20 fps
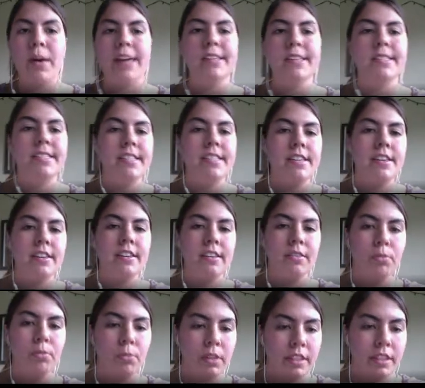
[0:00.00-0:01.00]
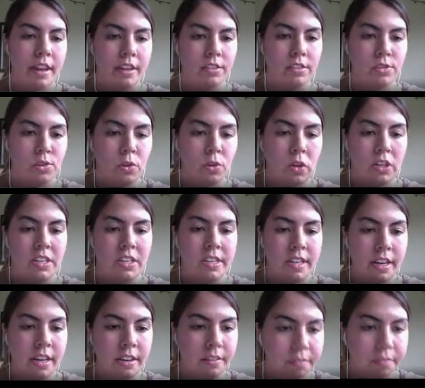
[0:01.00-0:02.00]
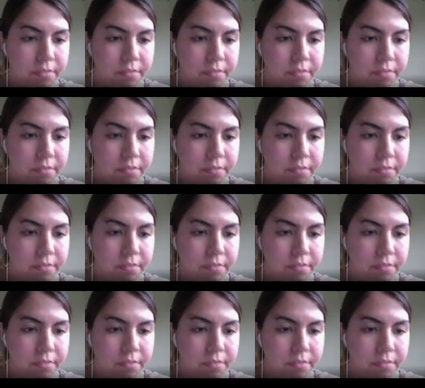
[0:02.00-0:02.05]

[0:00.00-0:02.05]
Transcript: see what that student did.